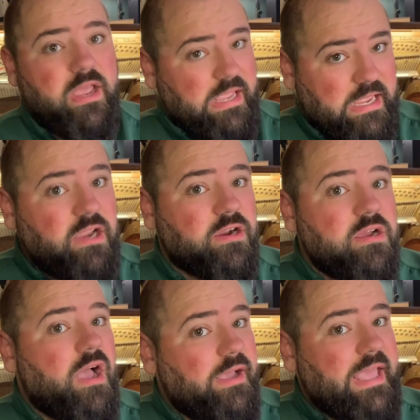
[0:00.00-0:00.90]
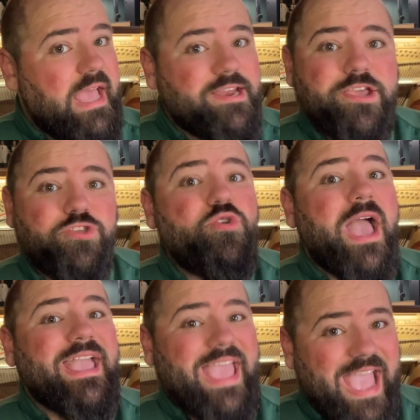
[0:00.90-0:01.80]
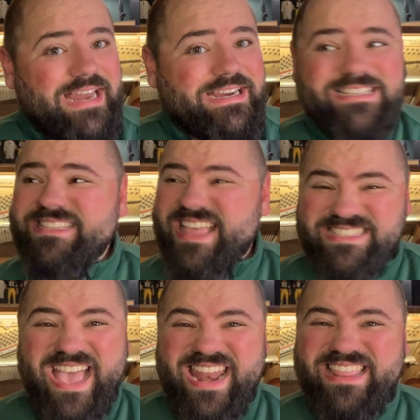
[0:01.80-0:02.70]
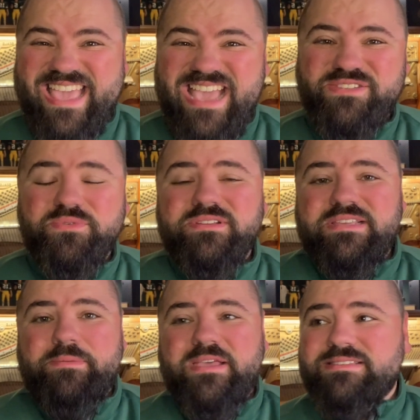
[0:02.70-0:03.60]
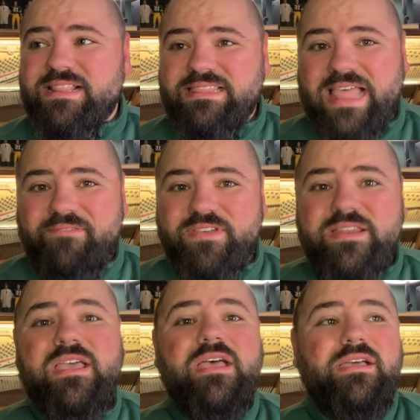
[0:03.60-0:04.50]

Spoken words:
Here, again, you got candidates, and that's kind of the case when a team has 11